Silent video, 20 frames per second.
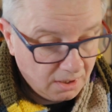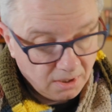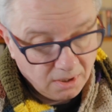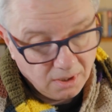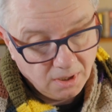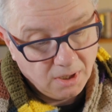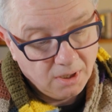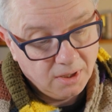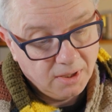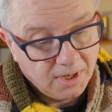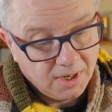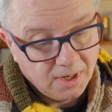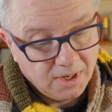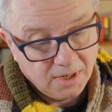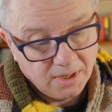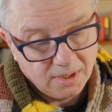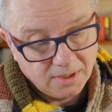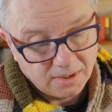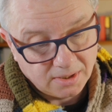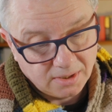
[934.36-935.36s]
and
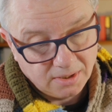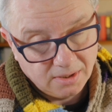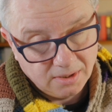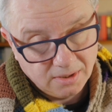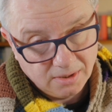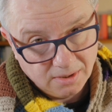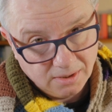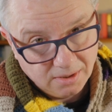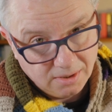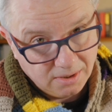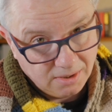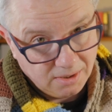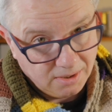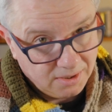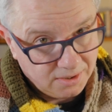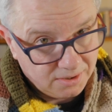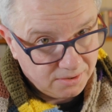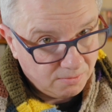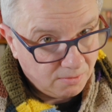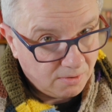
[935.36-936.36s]
that
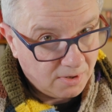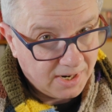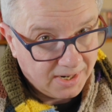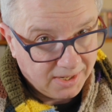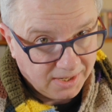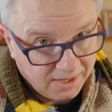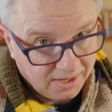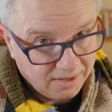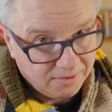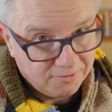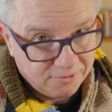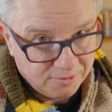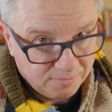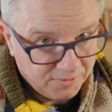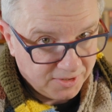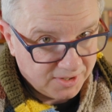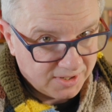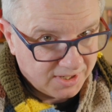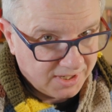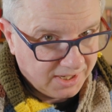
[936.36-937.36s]
is what I get from
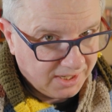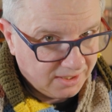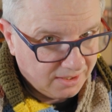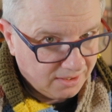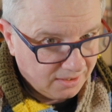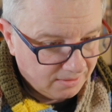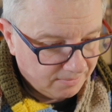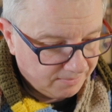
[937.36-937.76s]
the skill.